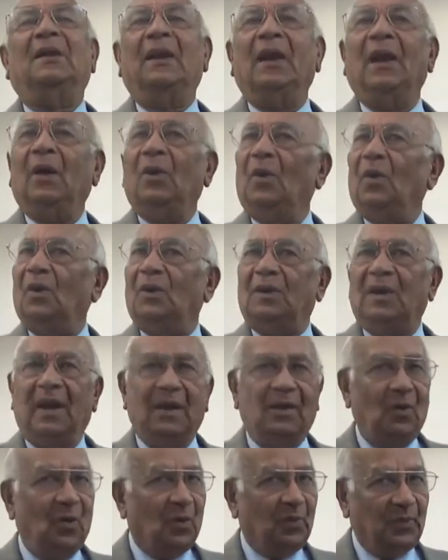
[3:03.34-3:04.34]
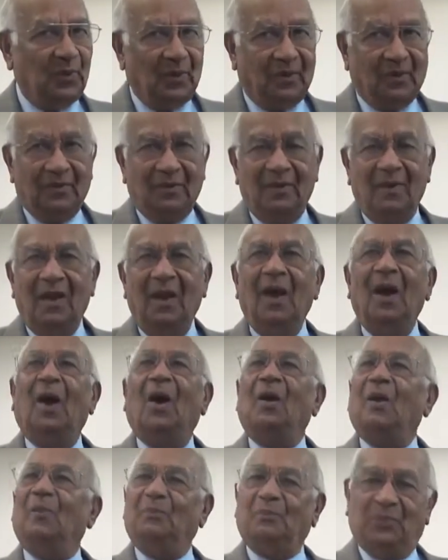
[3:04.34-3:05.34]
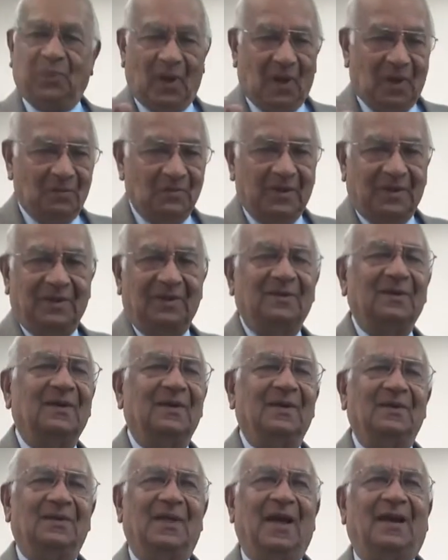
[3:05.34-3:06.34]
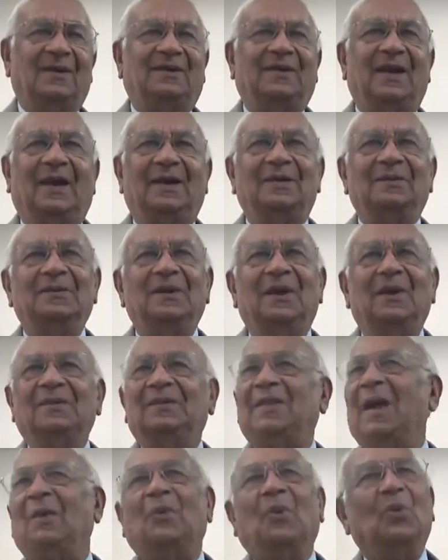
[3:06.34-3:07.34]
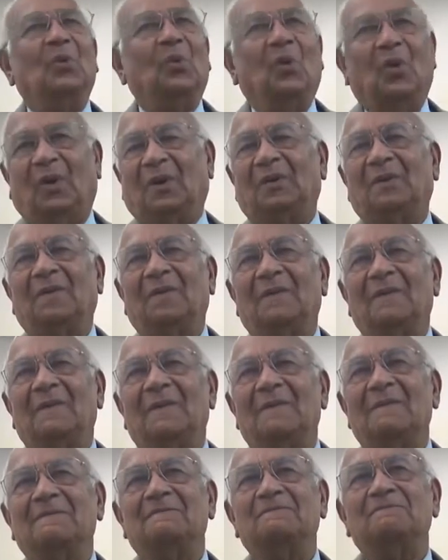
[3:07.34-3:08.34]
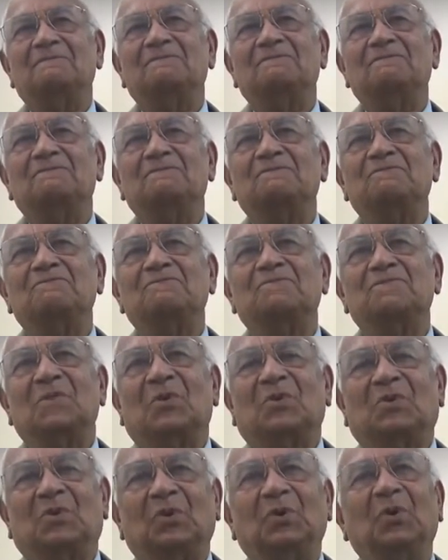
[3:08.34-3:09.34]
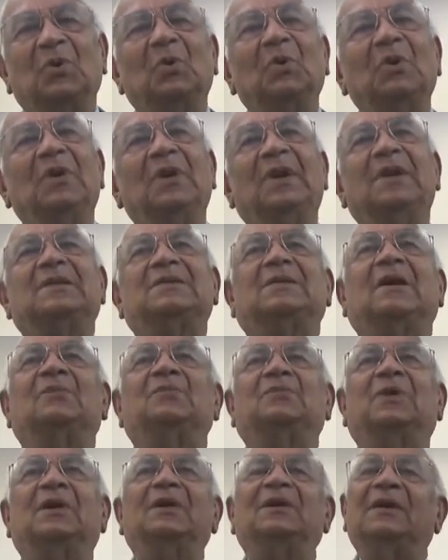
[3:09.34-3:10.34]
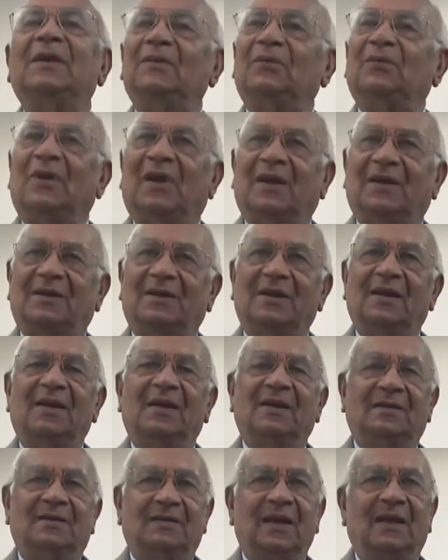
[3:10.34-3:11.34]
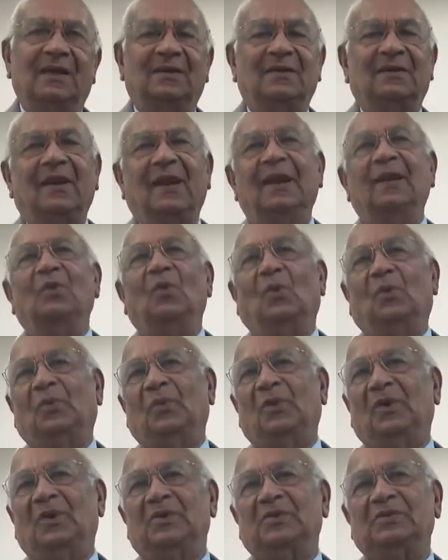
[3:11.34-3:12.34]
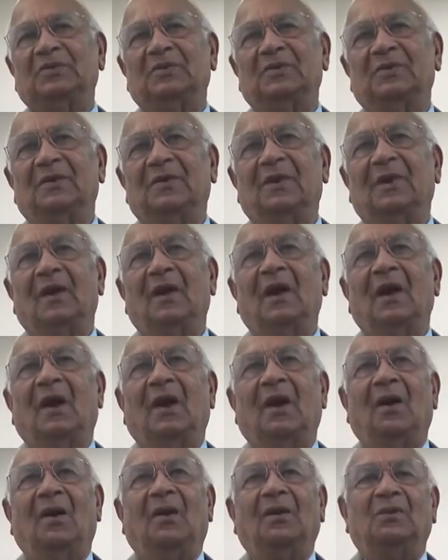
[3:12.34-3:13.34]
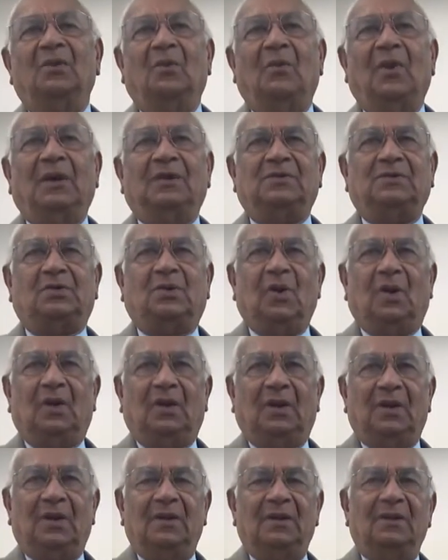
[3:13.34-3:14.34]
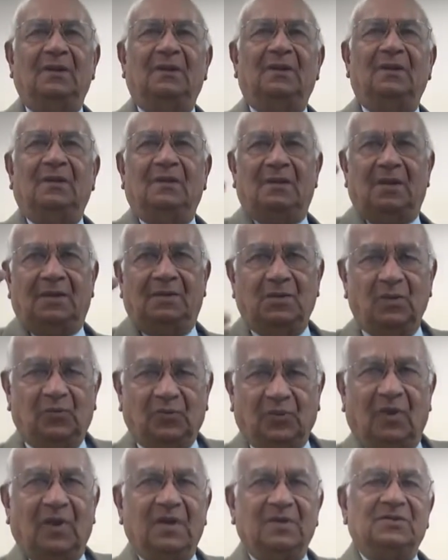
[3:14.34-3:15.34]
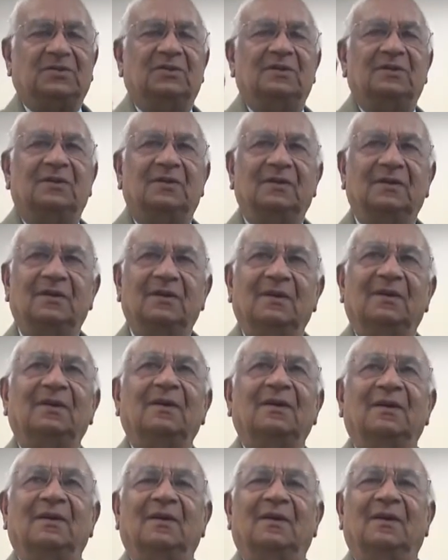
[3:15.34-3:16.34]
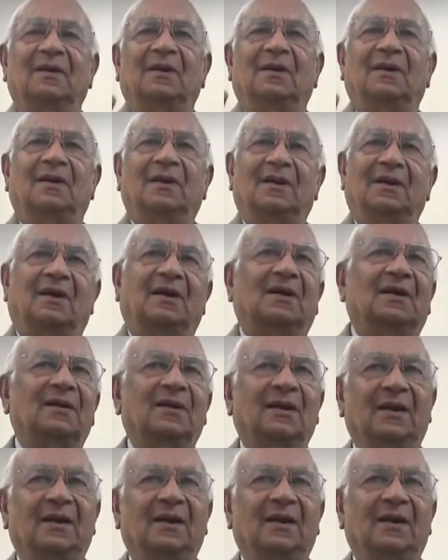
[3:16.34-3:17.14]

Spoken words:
a regular drain opener or a plumbing that won't work. So you need something different than drain openers or what's called that you flush uh,